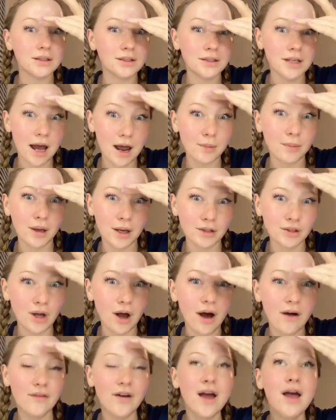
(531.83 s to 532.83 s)
dad pays
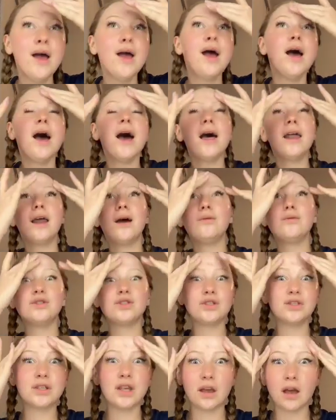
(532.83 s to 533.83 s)
off. And I was
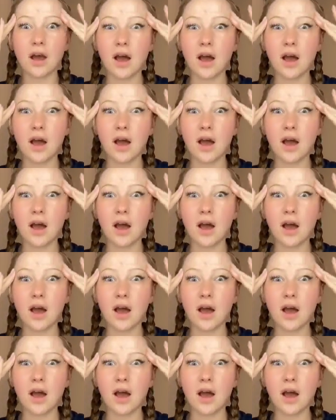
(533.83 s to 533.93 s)
just like,